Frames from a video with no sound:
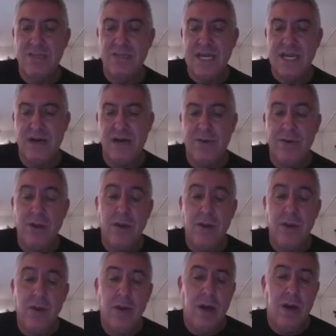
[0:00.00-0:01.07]
down?
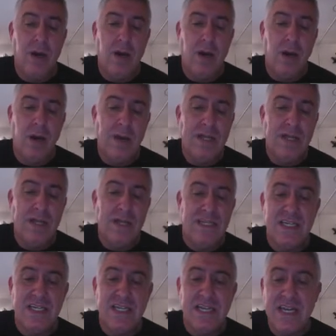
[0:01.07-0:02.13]
When
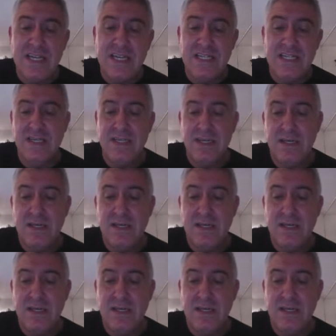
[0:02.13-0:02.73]
does it hit?